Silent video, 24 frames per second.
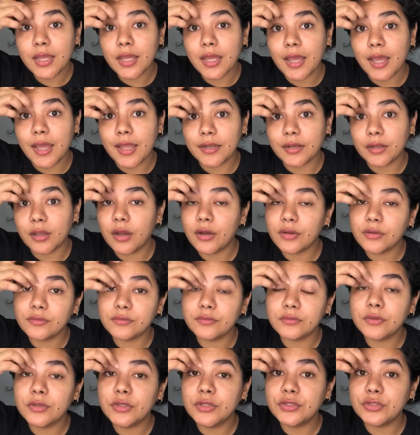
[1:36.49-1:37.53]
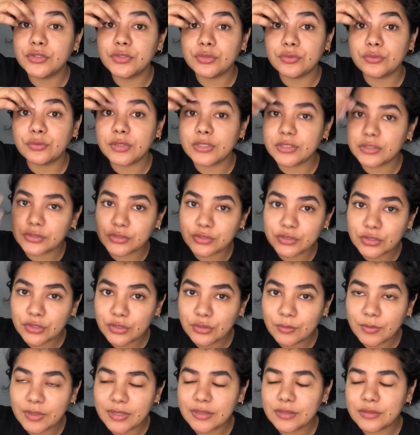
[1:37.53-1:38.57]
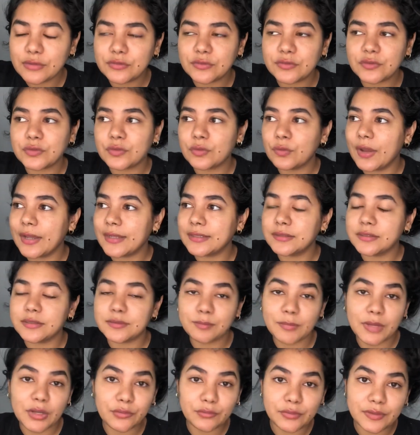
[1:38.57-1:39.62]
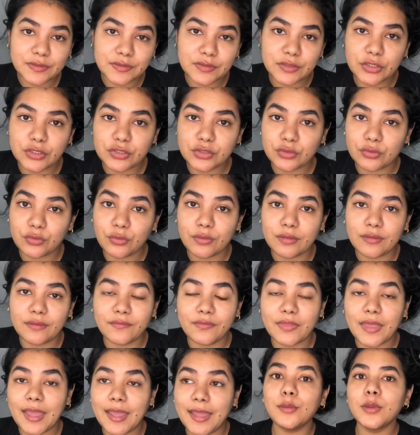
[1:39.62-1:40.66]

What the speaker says: and how to consume it, so I did my research and all of that.